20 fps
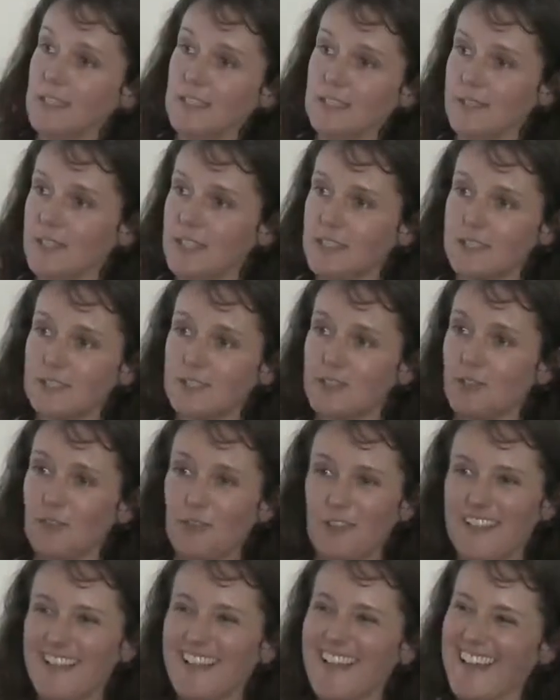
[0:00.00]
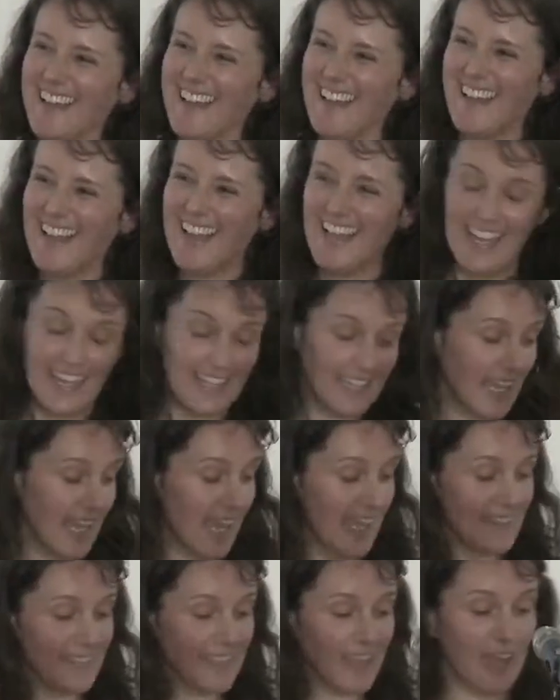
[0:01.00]
That's so.
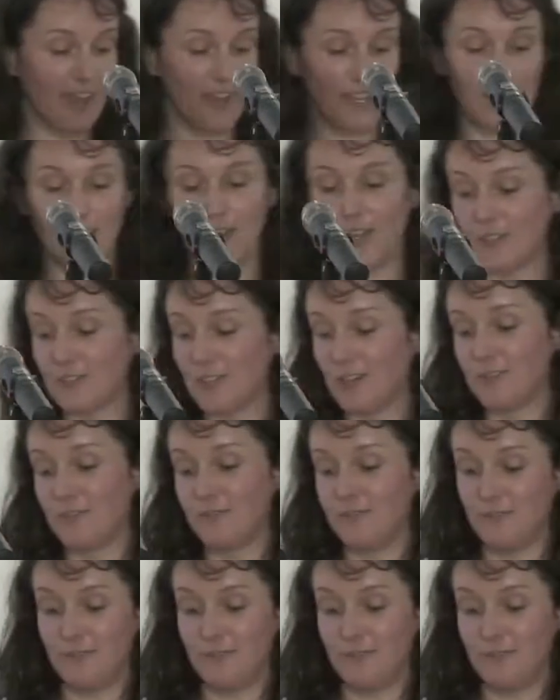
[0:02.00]
Yeah, and there are a lot of